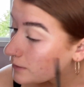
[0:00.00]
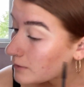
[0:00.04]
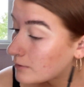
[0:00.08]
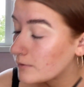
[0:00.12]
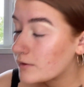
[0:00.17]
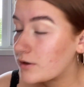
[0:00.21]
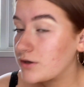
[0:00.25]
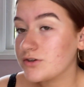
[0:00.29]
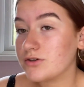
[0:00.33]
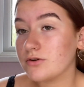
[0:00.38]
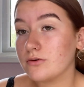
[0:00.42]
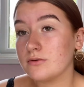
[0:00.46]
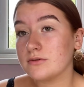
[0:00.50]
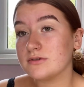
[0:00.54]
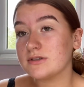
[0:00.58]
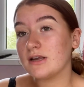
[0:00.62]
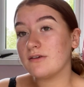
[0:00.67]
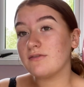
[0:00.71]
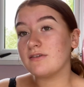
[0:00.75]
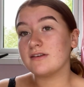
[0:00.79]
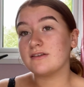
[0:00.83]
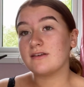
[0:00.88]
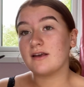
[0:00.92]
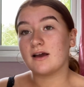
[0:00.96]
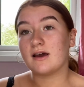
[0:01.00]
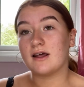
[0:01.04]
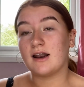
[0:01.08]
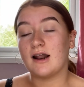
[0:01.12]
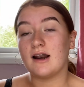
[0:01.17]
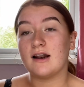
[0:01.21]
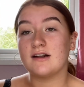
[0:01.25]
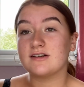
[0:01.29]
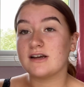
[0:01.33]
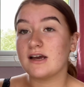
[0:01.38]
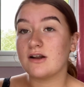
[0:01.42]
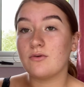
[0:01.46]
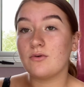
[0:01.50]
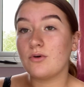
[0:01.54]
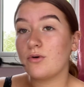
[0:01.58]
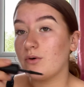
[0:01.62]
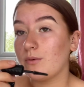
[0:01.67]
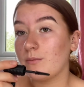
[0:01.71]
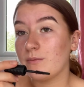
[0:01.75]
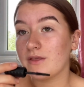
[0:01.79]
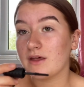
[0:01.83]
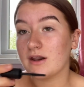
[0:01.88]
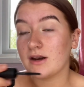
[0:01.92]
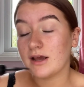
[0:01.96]
So see, for the second eyelash, I don't go in
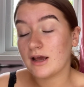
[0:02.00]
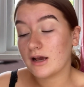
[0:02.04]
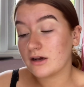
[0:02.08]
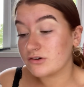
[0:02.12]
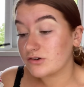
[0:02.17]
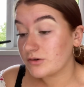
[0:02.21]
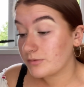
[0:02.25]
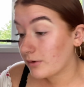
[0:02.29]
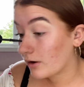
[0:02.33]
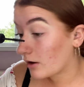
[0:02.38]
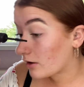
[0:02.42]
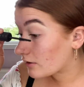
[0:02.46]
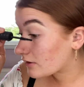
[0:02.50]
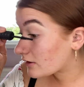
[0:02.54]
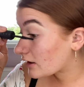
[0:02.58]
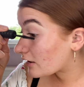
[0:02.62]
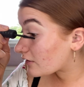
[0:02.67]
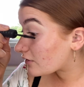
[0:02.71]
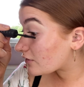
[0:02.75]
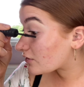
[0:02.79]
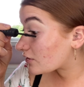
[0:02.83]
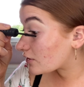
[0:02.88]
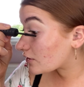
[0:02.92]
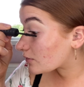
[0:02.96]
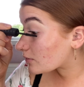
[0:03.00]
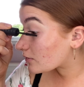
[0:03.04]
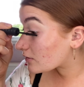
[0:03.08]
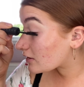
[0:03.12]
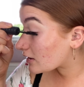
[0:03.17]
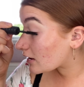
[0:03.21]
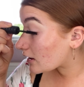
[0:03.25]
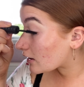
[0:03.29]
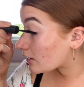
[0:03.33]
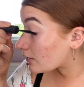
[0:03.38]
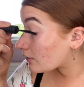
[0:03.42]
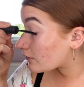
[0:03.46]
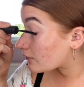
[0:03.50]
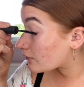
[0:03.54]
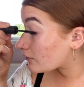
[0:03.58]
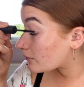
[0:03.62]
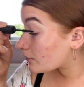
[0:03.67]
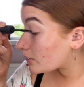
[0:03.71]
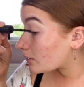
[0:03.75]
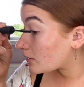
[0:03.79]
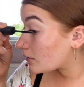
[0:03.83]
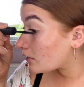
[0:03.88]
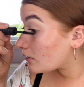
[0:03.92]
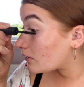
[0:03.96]
with any extra product. I just use what's left
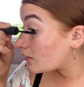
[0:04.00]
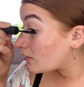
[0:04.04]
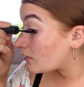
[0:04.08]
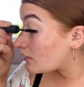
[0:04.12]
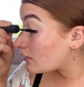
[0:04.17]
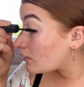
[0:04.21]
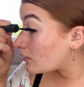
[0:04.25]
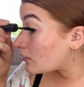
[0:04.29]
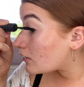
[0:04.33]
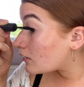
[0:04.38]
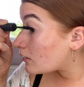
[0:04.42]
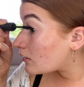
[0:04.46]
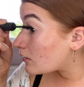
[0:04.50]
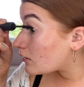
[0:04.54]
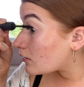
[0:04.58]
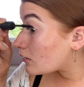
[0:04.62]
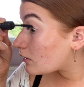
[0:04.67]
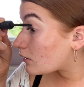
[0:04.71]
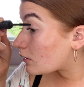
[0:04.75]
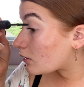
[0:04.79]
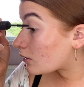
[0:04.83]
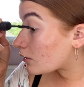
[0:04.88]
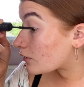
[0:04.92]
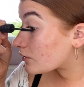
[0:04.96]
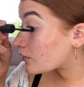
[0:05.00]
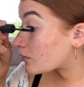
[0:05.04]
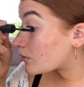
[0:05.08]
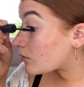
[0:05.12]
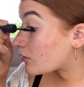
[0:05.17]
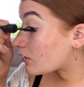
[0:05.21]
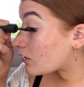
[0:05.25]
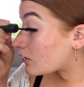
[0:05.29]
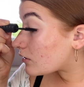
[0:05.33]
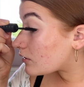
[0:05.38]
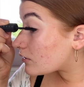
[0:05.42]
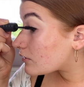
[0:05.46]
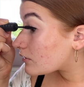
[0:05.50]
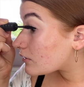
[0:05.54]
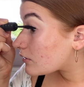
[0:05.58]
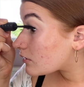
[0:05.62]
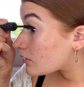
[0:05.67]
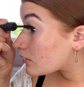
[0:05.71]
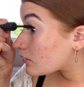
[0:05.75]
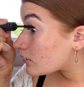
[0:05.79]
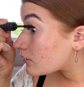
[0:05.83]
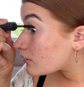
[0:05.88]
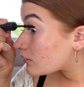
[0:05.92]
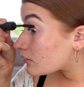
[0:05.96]
on the wand.
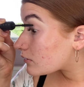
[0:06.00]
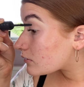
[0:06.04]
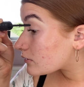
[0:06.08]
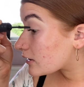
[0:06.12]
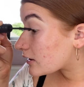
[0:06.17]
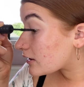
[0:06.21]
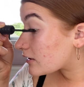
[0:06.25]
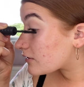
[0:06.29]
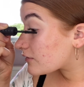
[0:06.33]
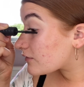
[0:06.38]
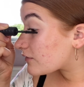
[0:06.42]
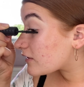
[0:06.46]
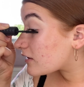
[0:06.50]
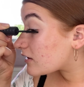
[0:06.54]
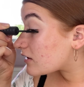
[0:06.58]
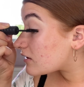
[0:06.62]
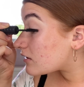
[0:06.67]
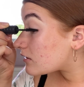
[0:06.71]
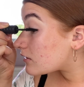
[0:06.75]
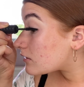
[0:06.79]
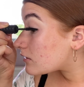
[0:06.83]
I just feel